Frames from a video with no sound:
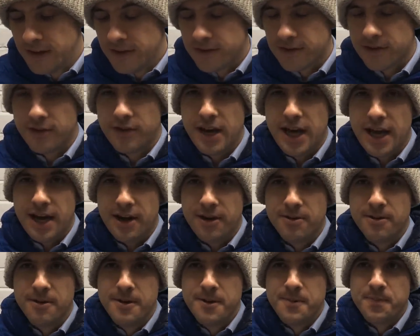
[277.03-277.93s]
So
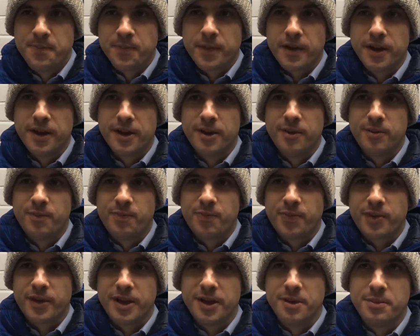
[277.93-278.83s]
now,
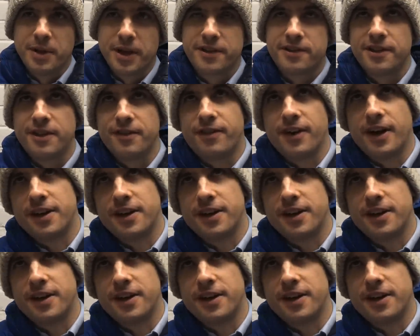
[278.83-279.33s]
imagine if